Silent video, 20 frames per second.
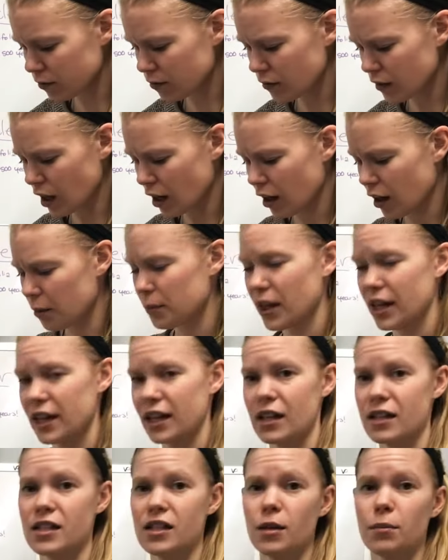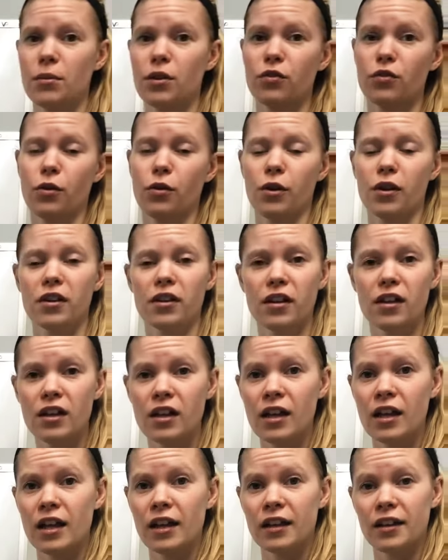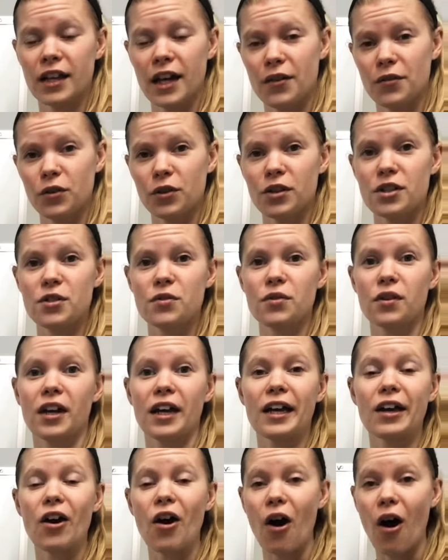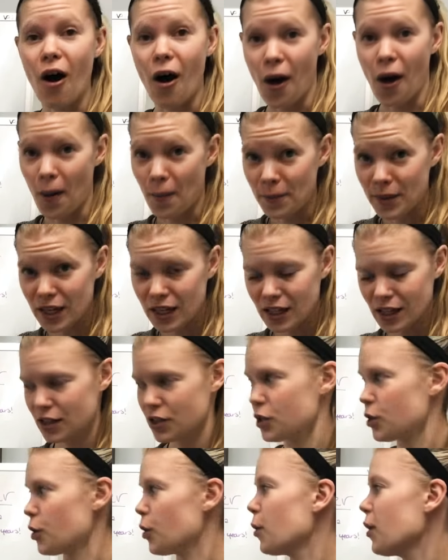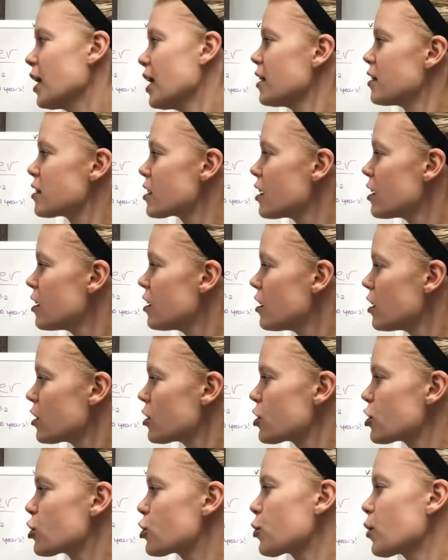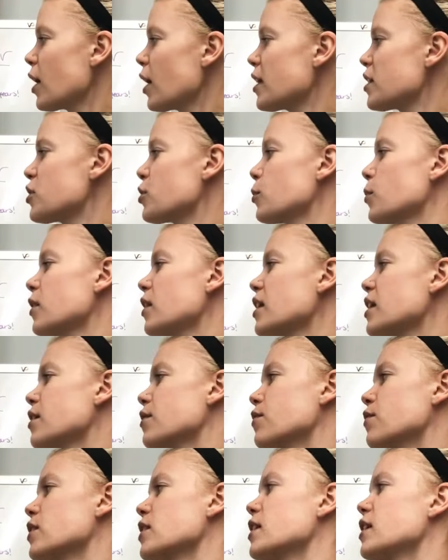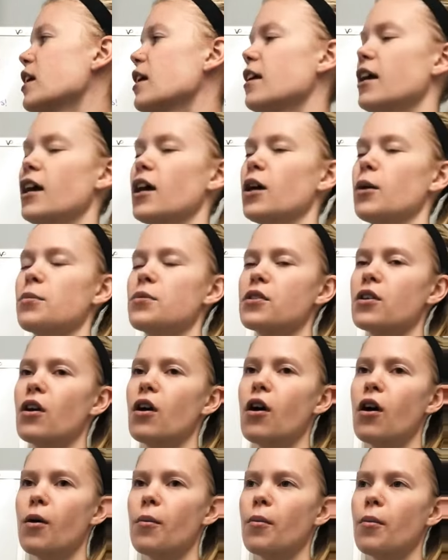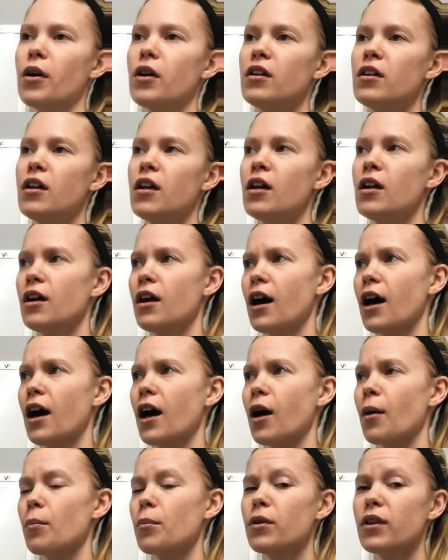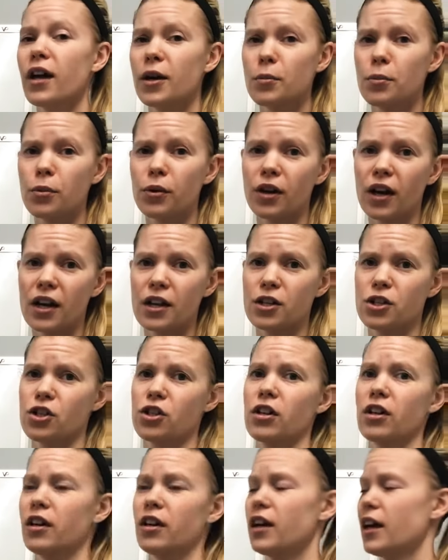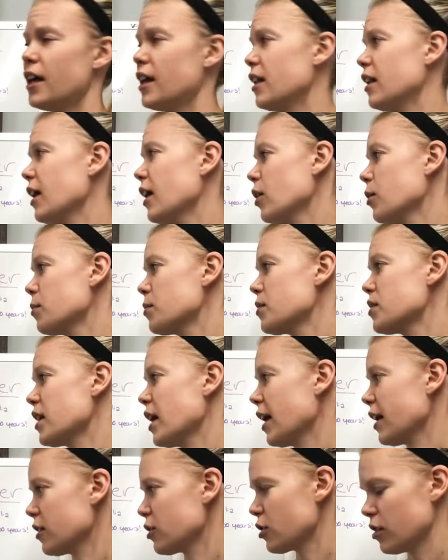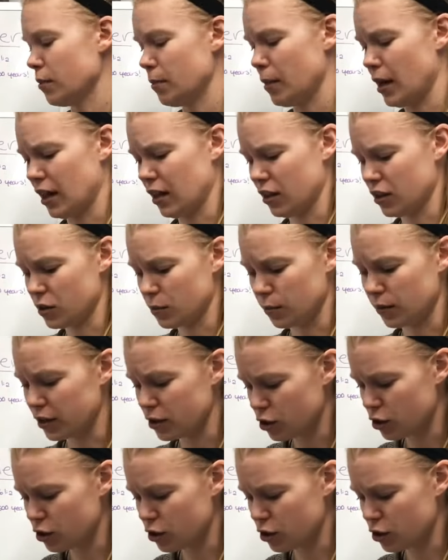Like I said before, lavender is very calming, so it's stress relieving. It helps calm blood pressure and helps actually balance blood